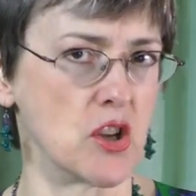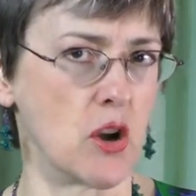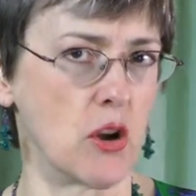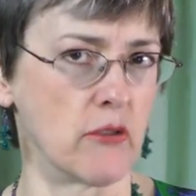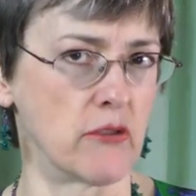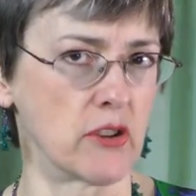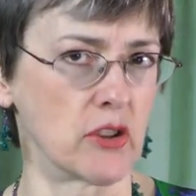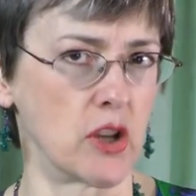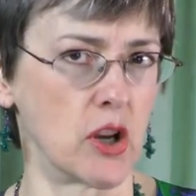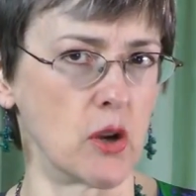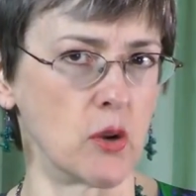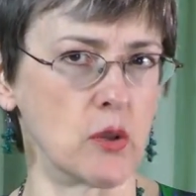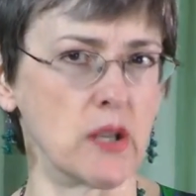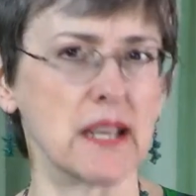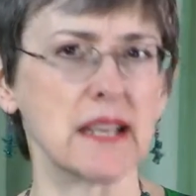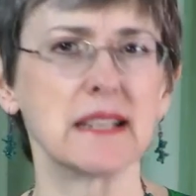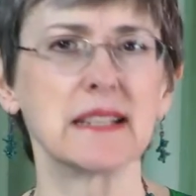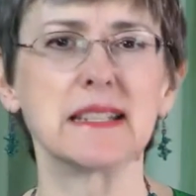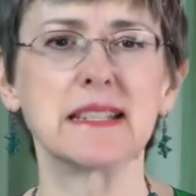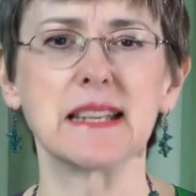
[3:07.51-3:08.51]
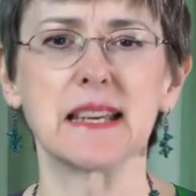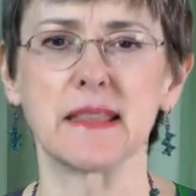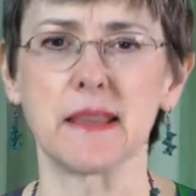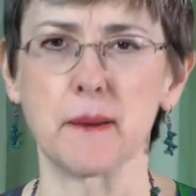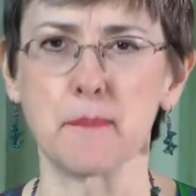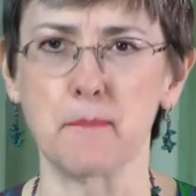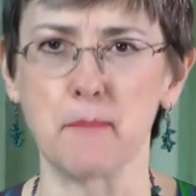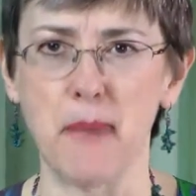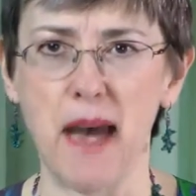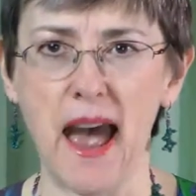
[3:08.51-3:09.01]
overload to the
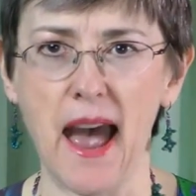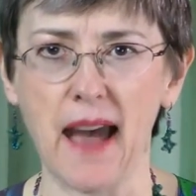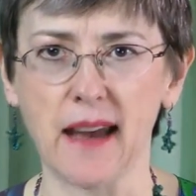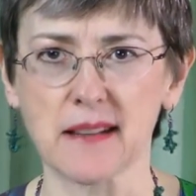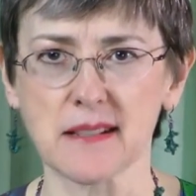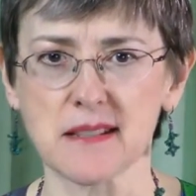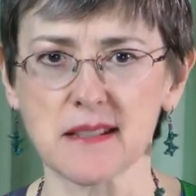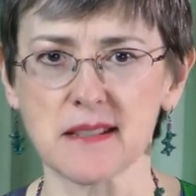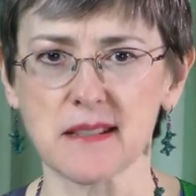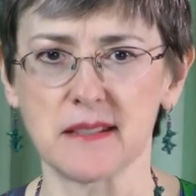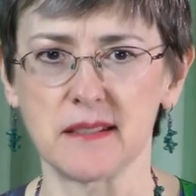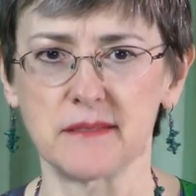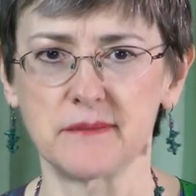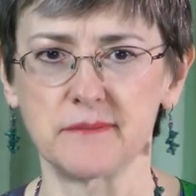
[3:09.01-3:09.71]
max.